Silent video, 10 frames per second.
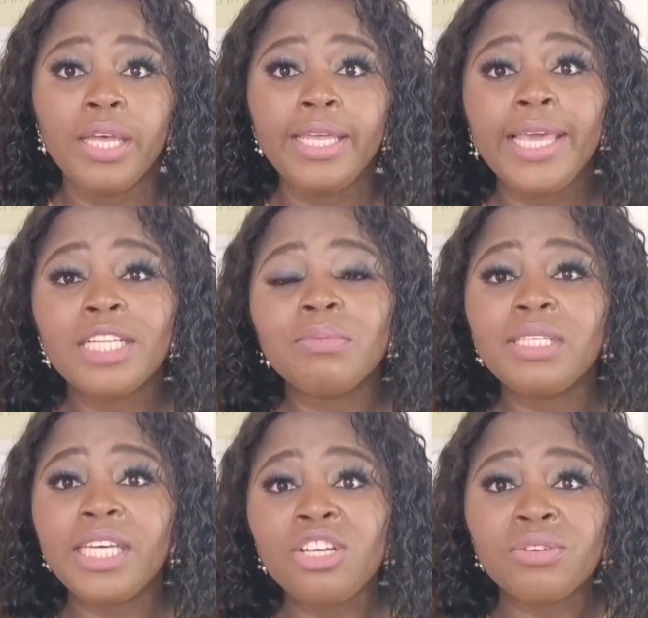get
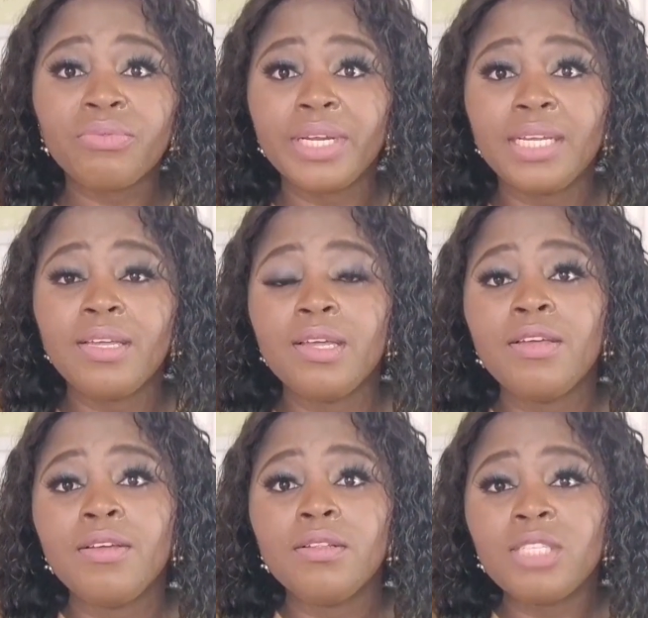medication ready
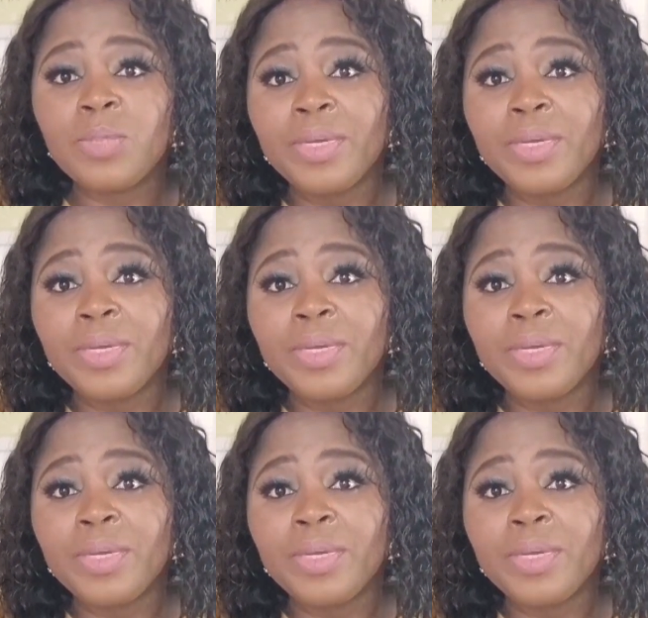to dispense